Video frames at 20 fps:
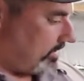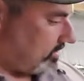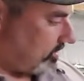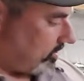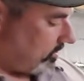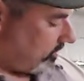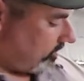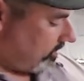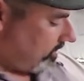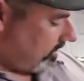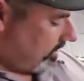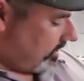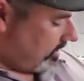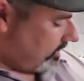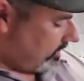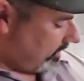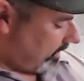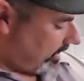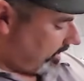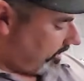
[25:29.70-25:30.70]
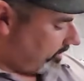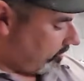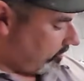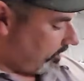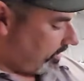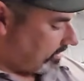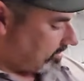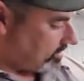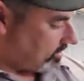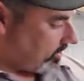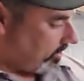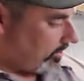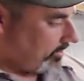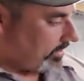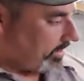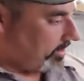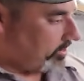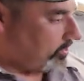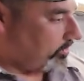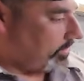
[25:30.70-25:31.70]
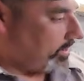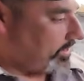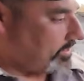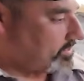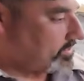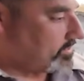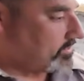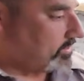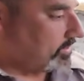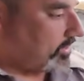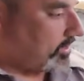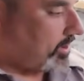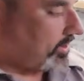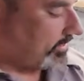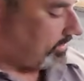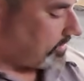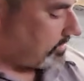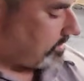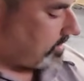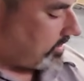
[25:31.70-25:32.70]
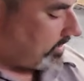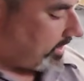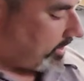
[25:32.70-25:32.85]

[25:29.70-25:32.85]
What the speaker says: So got NOS skirt, NOS hockey stick,